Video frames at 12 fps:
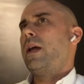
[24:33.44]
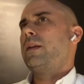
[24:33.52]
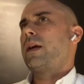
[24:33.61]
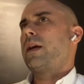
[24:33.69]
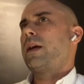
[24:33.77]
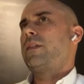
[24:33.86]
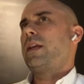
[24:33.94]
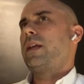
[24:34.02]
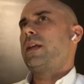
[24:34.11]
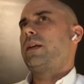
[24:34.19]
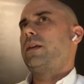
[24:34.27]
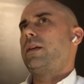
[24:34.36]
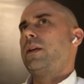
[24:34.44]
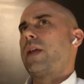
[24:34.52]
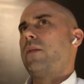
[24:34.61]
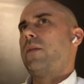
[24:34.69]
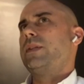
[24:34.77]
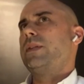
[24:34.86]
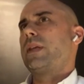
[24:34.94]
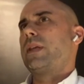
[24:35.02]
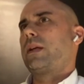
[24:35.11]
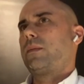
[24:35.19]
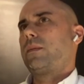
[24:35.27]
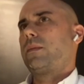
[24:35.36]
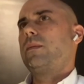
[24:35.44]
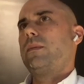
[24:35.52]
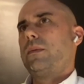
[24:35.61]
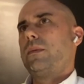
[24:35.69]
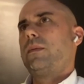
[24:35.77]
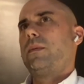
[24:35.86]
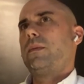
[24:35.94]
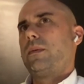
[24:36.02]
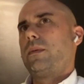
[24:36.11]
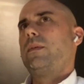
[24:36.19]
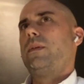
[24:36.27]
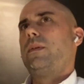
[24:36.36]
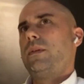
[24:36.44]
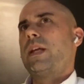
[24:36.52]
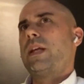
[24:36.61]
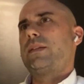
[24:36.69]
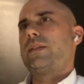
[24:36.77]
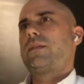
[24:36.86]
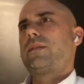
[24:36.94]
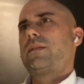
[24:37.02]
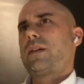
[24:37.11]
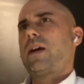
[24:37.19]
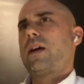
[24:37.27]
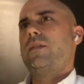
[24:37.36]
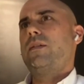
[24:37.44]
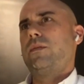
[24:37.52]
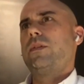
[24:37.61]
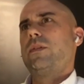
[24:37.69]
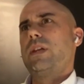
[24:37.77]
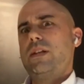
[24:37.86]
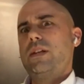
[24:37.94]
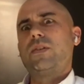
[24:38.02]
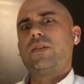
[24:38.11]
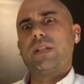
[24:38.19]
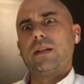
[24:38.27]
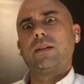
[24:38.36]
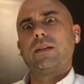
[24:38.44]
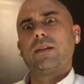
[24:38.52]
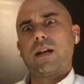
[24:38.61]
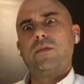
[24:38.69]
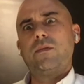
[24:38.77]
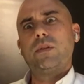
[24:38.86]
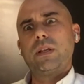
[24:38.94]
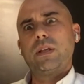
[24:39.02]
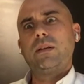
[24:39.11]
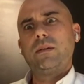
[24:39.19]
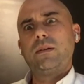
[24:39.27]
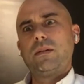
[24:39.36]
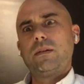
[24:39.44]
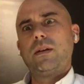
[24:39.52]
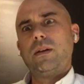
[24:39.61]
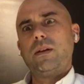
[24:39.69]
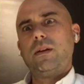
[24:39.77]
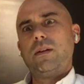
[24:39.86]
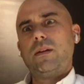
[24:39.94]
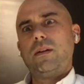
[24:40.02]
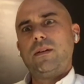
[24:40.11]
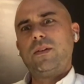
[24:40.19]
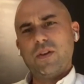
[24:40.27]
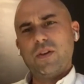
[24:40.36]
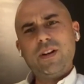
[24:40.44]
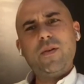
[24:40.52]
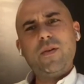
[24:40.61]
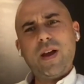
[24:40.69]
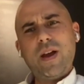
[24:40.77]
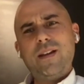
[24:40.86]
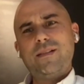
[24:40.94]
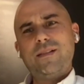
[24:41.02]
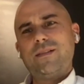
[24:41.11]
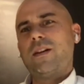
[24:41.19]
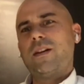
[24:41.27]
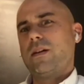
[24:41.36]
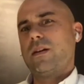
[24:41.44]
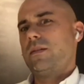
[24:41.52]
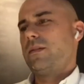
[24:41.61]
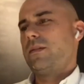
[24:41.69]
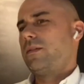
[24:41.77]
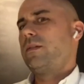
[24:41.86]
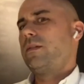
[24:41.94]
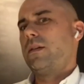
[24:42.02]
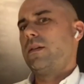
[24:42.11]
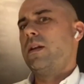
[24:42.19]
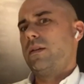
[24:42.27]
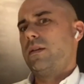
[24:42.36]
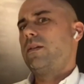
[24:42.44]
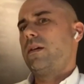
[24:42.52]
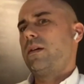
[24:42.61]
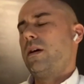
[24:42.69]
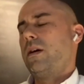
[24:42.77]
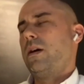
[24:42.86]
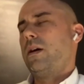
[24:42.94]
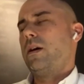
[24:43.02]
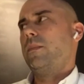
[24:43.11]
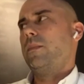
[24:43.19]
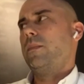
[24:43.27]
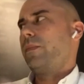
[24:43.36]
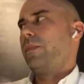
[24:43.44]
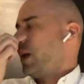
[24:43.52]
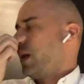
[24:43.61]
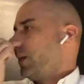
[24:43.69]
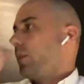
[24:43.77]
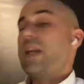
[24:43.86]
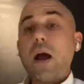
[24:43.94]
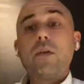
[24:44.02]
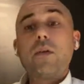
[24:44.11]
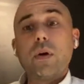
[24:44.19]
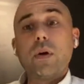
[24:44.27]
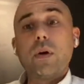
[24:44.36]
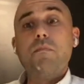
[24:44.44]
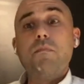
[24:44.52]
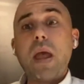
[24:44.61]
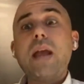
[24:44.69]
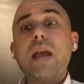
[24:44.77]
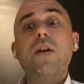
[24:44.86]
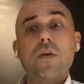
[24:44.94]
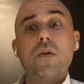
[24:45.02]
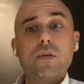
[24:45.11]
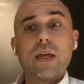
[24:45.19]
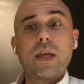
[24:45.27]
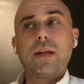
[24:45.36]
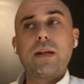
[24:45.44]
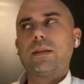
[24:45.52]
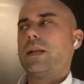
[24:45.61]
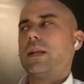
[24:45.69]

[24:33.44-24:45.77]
And I think, that was like, that's kind of really interesting and kind of really good in a way. But now everyone may know who that is.